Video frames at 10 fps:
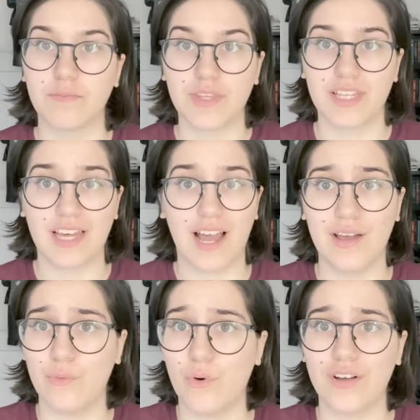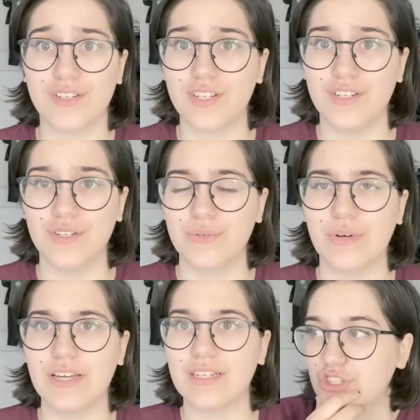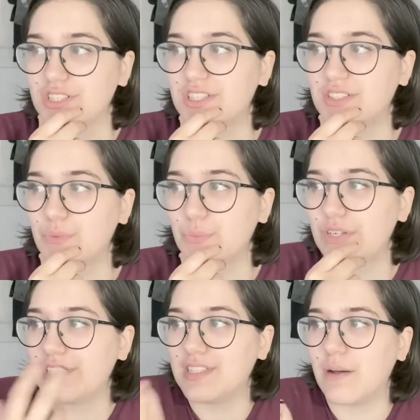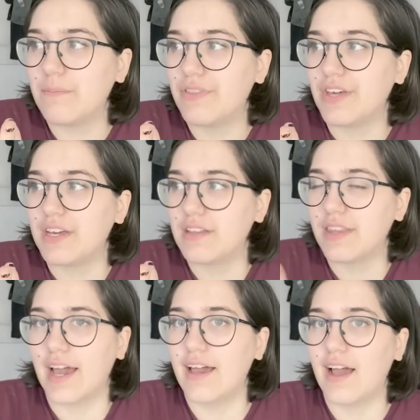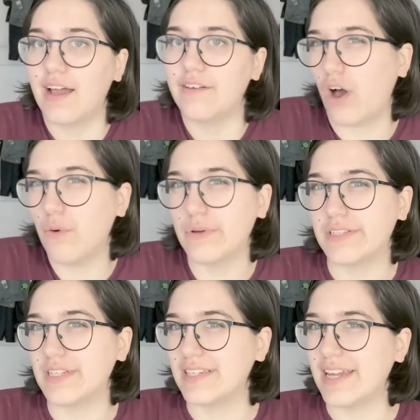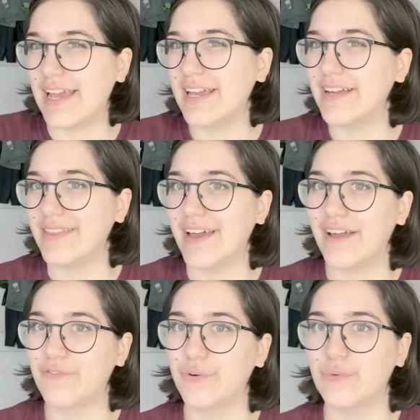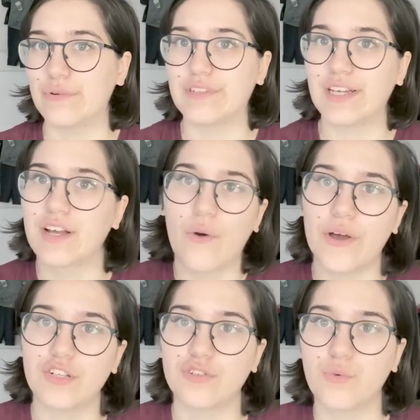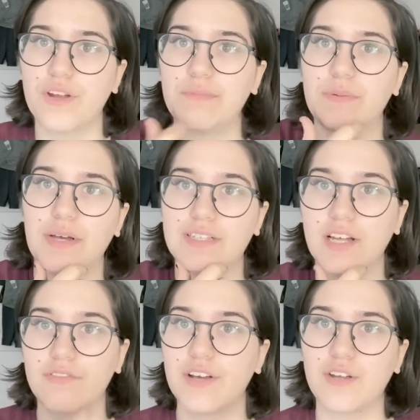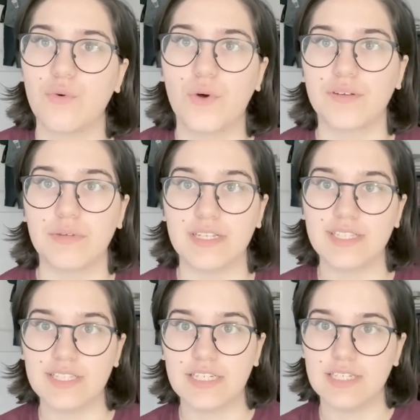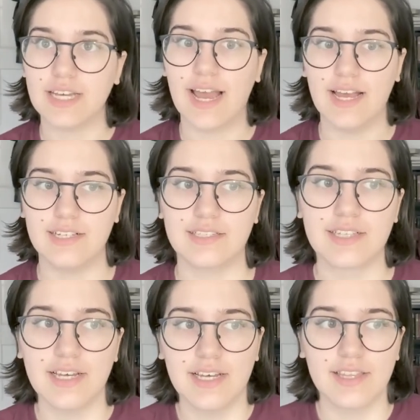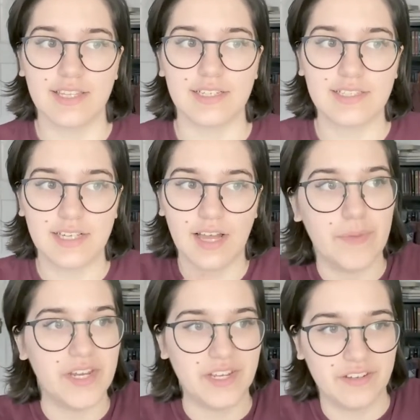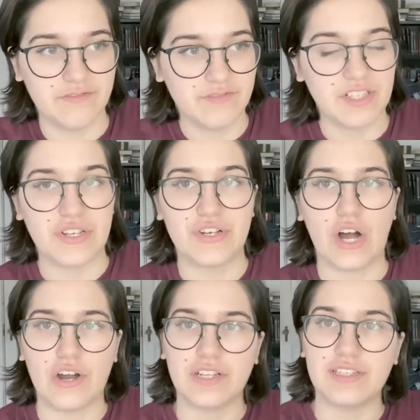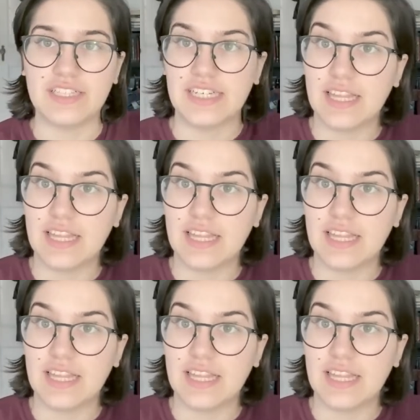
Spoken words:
please let it be a good question. Please let it be a good question. God, please. God, please, I swear, man, I'll never do that again, man. I ain't never going to be. I'm never going to be. I'm sorry, man. Let this be a good